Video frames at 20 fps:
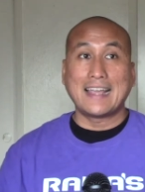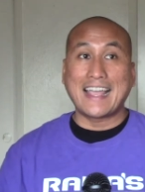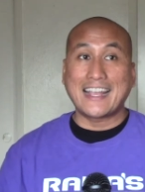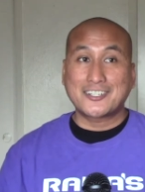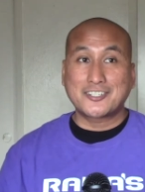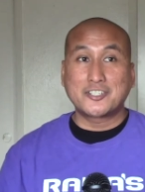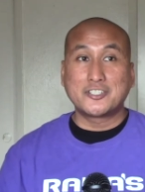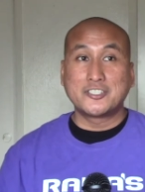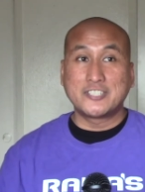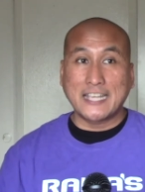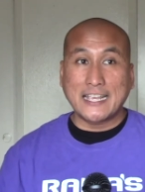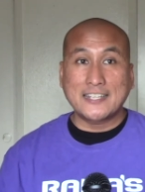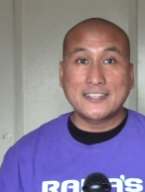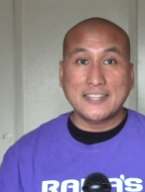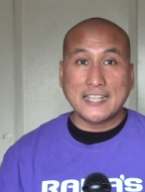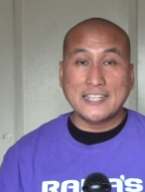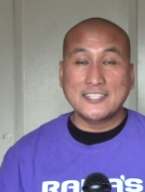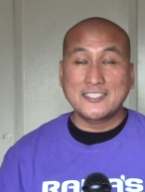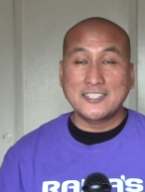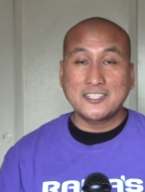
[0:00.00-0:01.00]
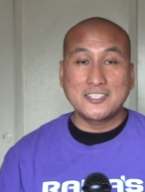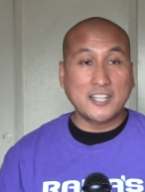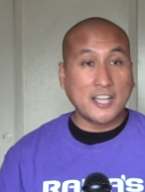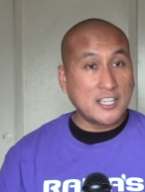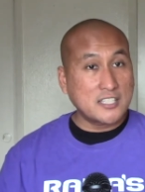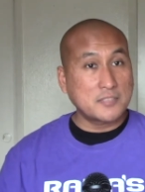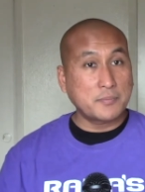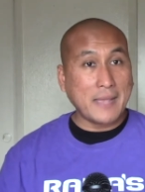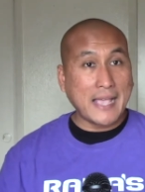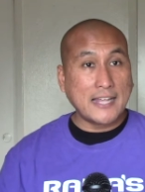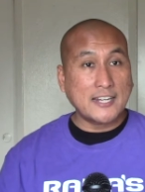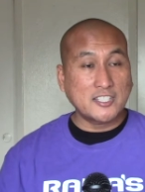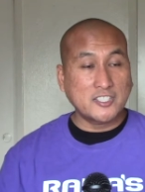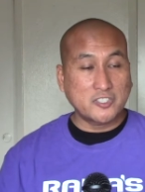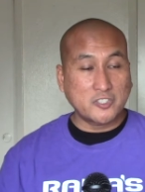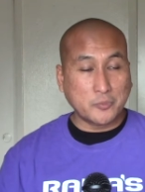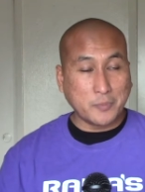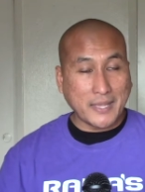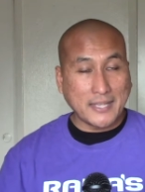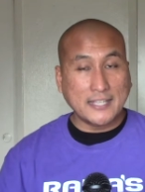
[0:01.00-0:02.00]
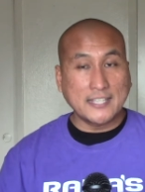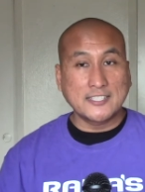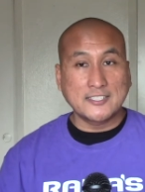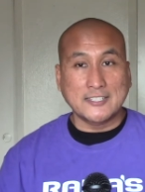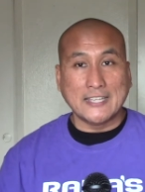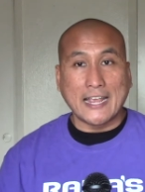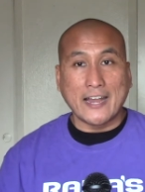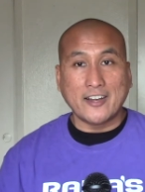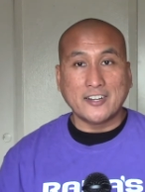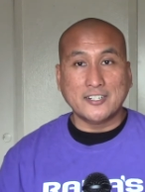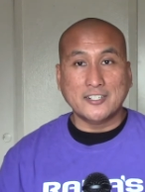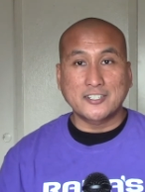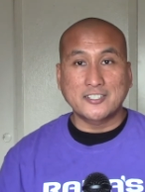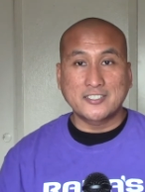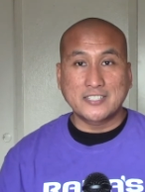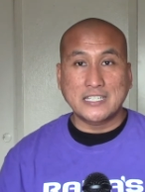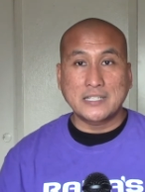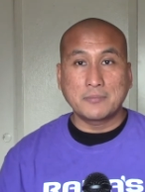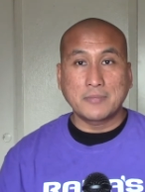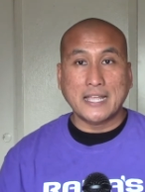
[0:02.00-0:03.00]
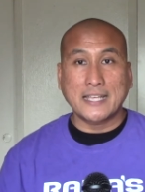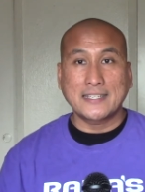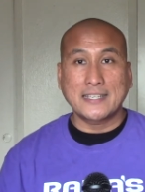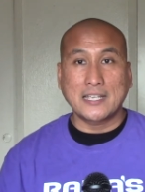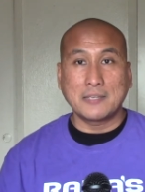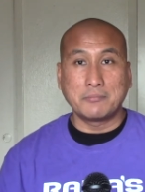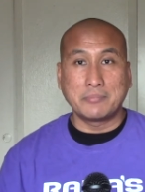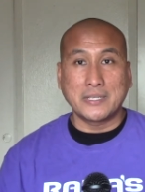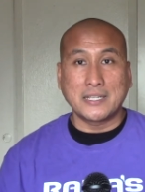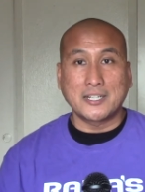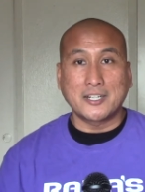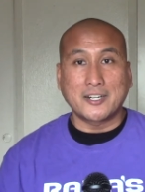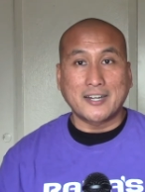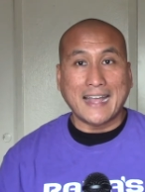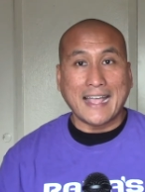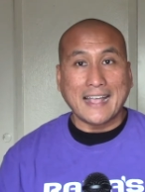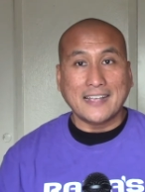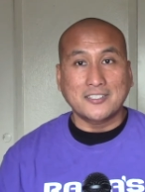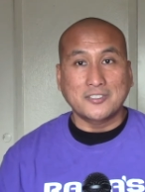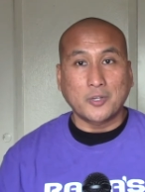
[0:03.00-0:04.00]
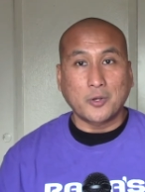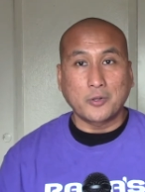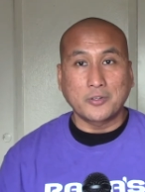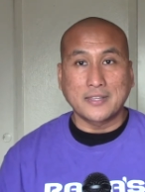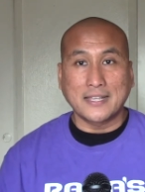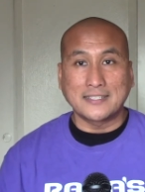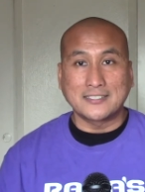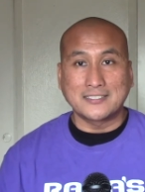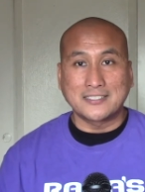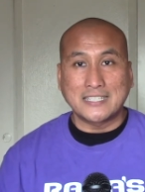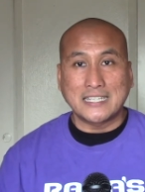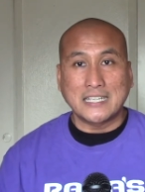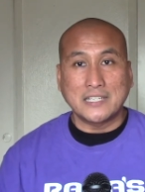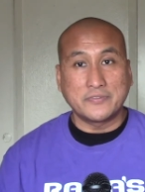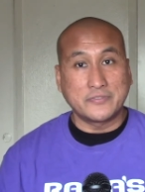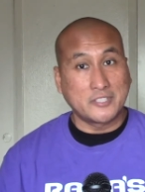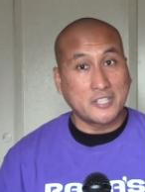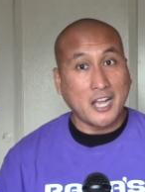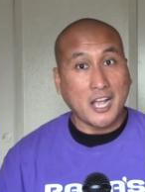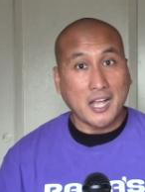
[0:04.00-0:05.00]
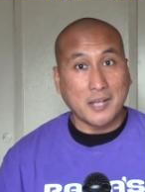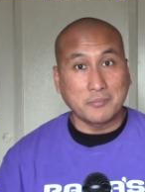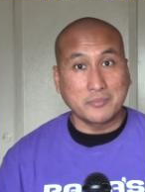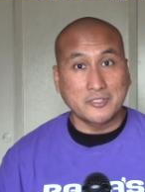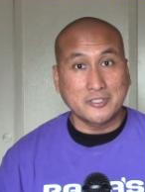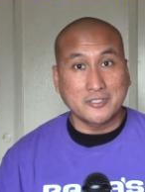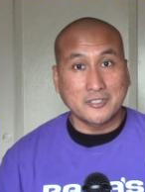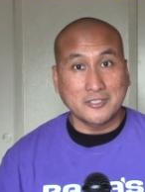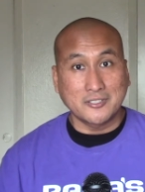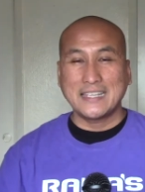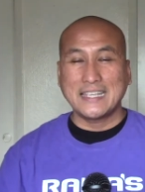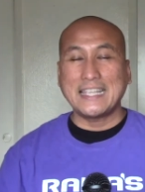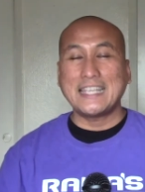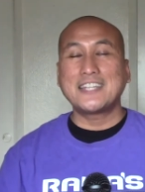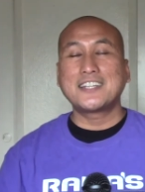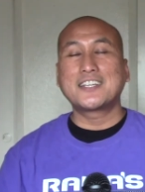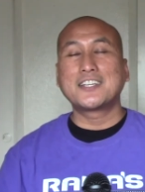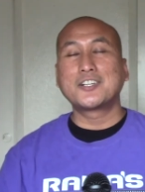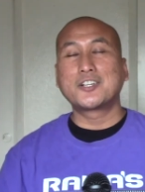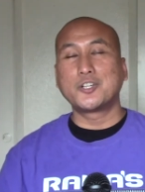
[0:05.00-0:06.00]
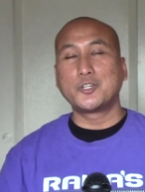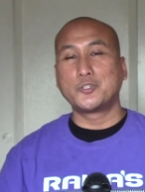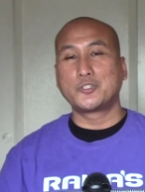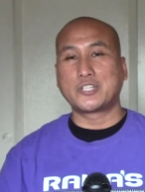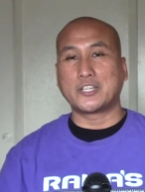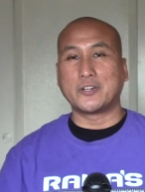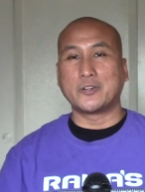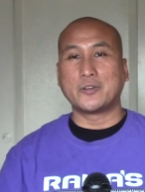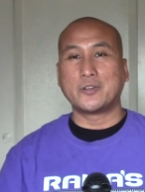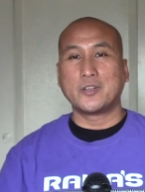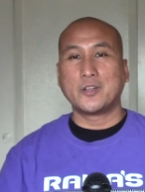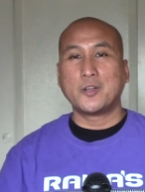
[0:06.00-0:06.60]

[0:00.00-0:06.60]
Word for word: actor Jake Lacy does manage to make his character seem like a bigger asshole than Steve Jobs. In conclusion,